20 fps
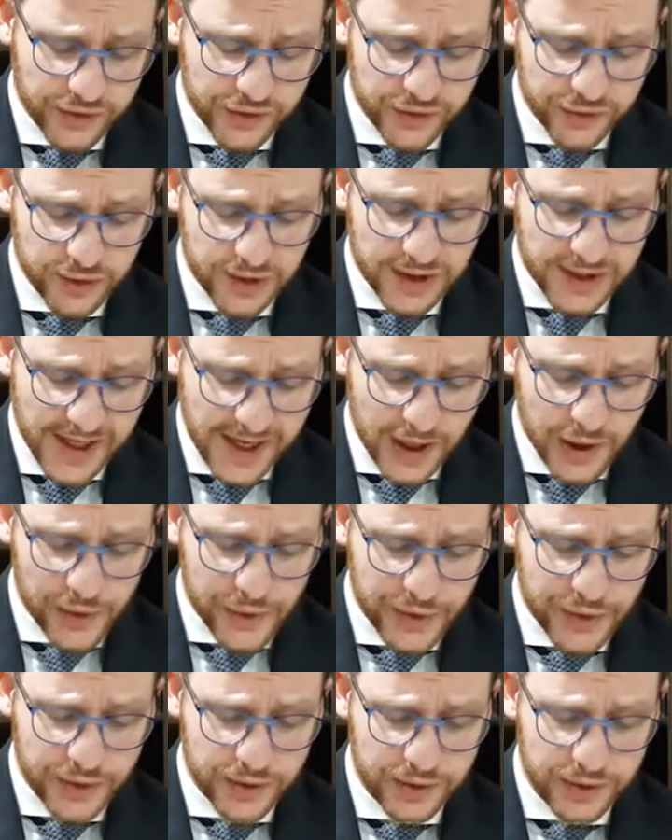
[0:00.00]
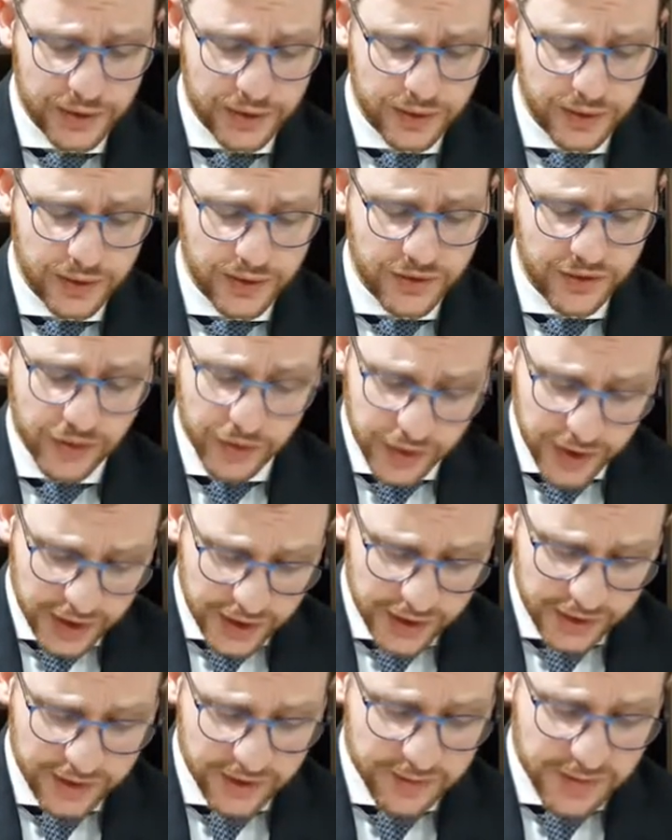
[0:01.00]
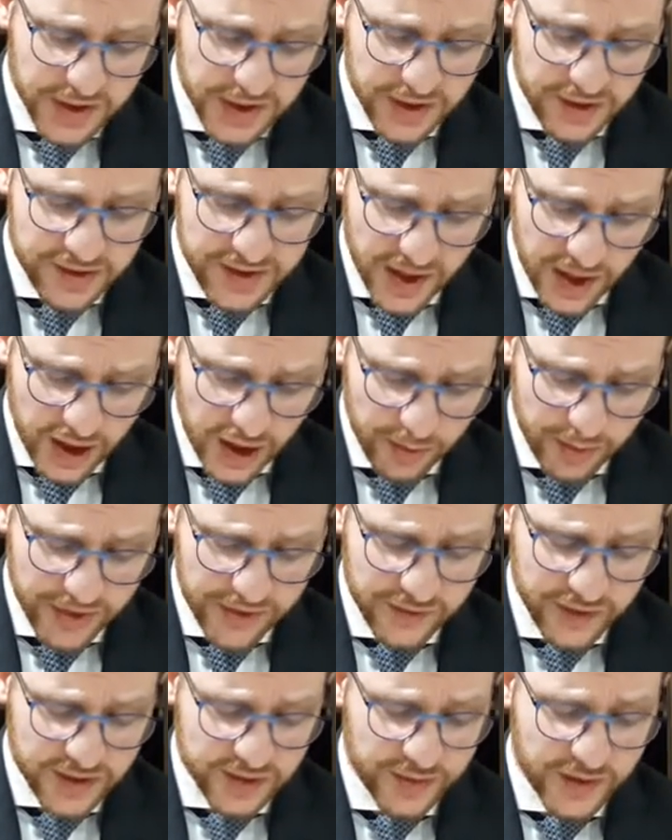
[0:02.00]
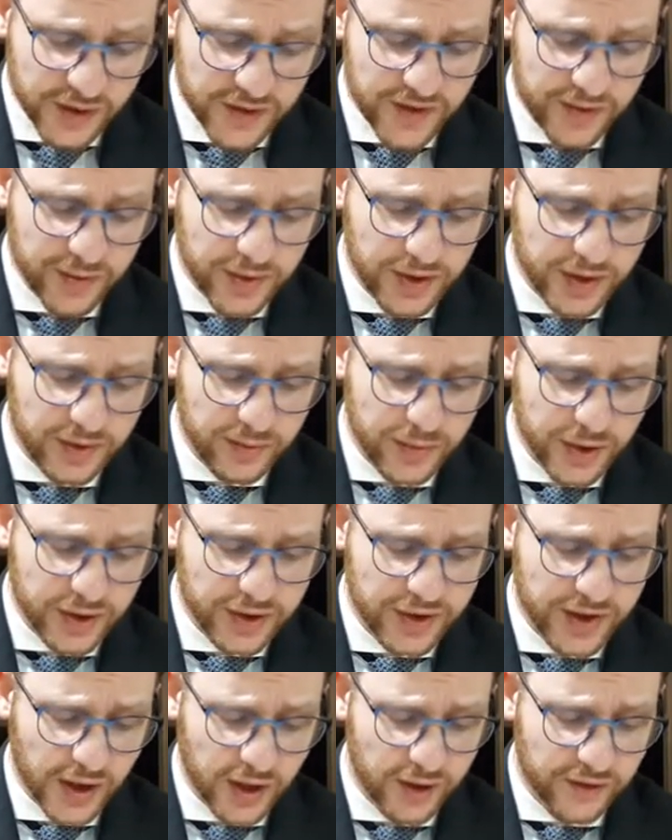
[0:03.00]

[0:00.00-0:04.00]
you're allowed to eat it, meaning it's not chometz v'adam yotze b'yidei